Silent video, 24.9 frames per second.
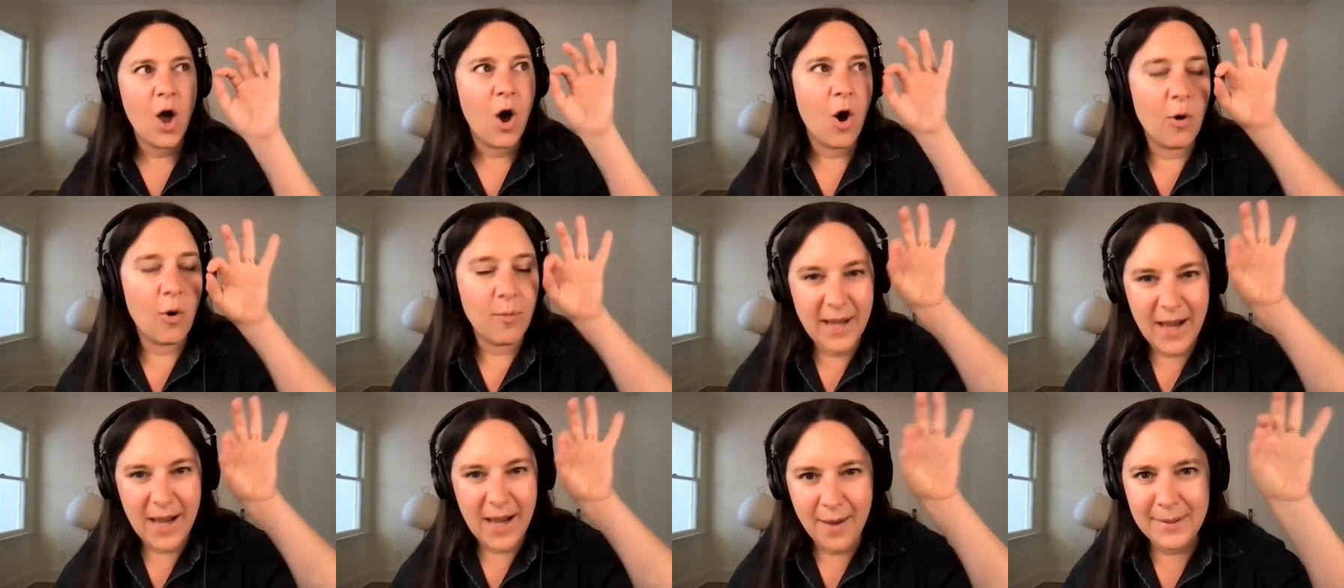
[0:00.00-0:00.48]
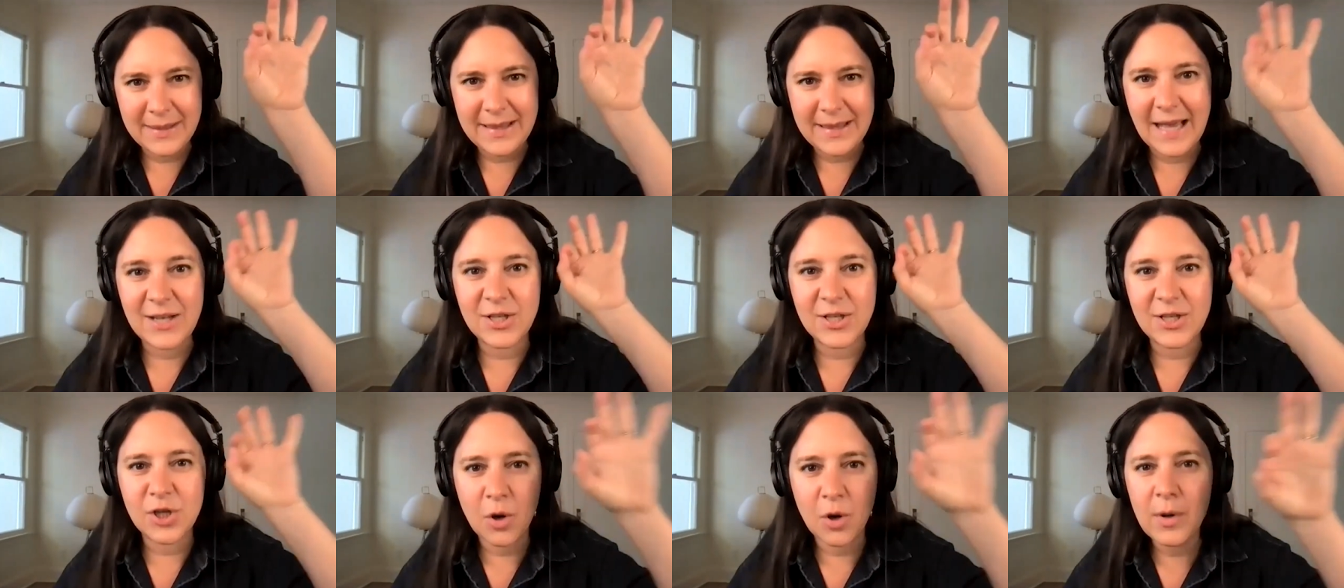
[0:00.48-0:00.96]
Oh my God, but
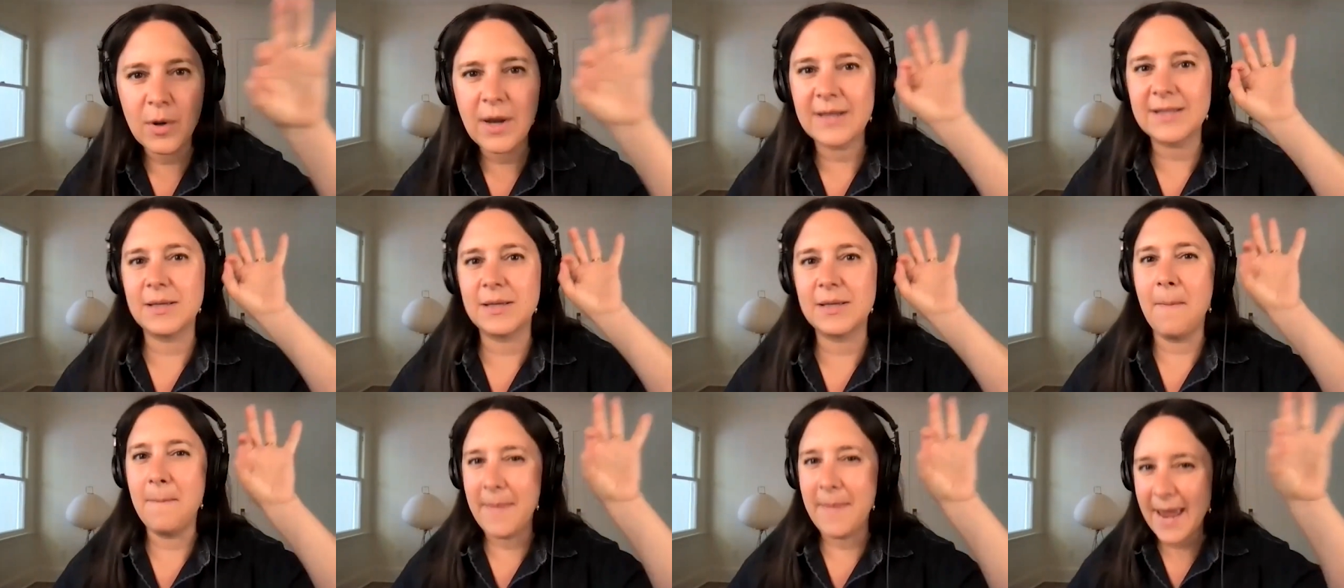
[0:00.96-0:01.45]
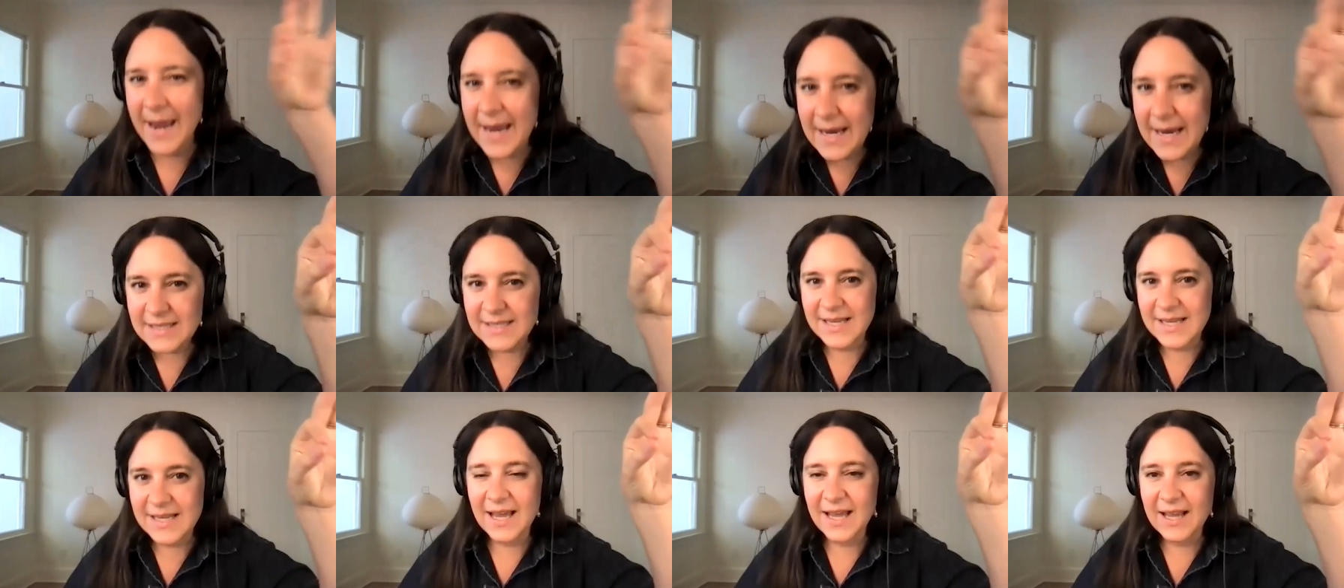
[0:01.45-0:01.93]
that donut's
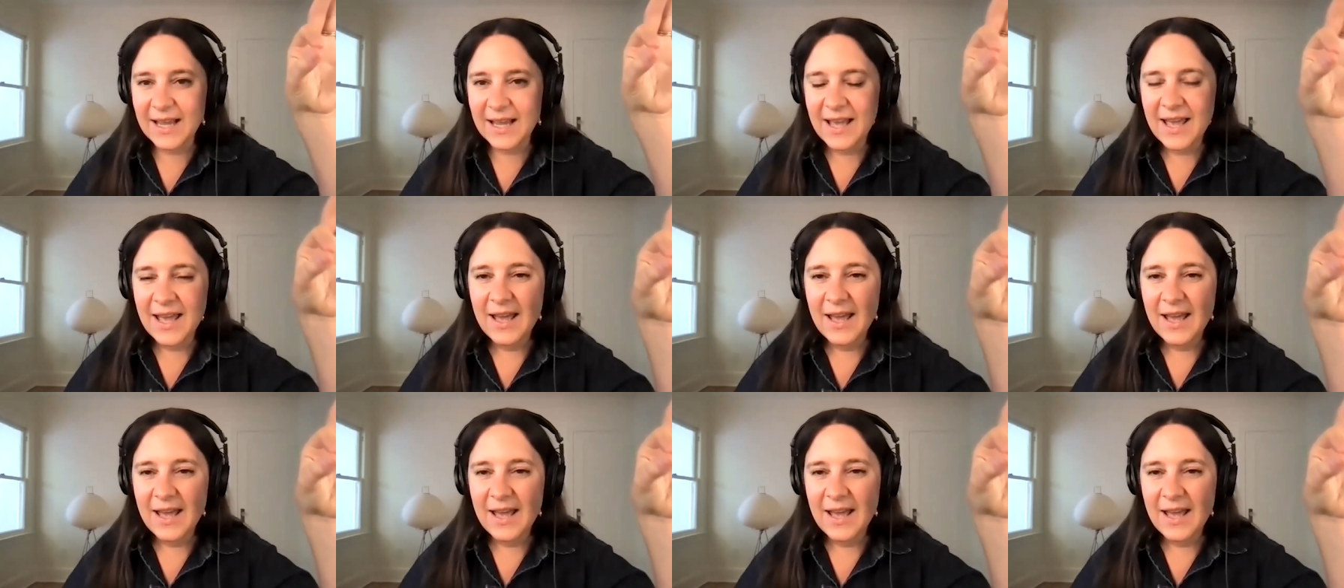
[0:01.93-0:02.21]
amazing.